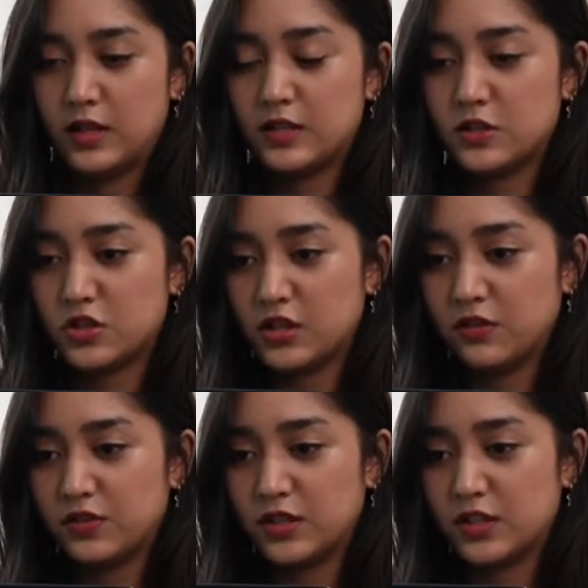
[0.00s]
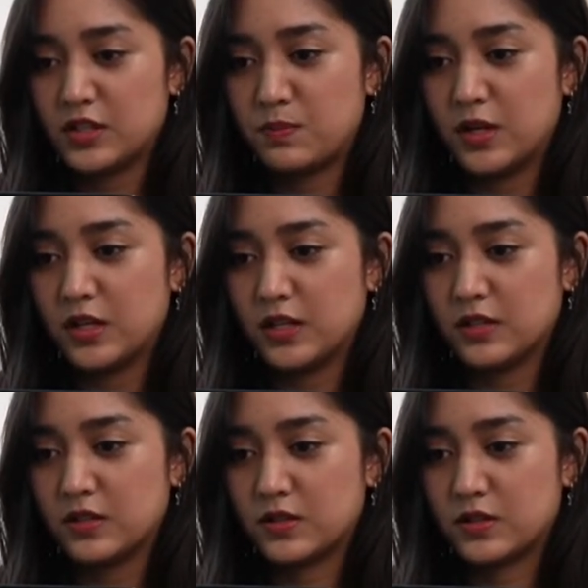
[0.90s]
It's such a different
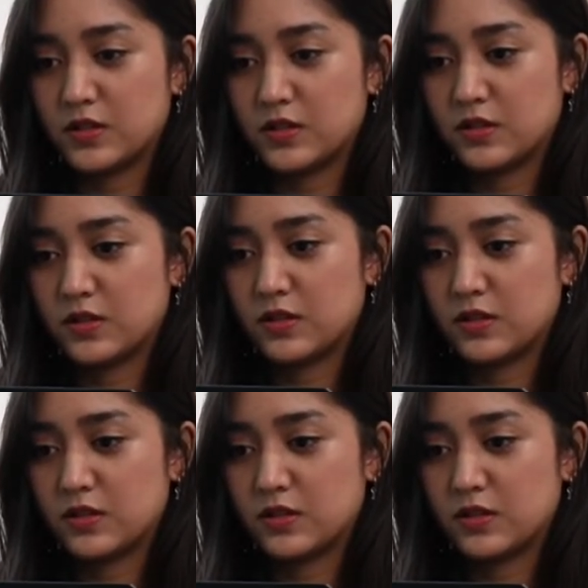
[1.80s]
experience.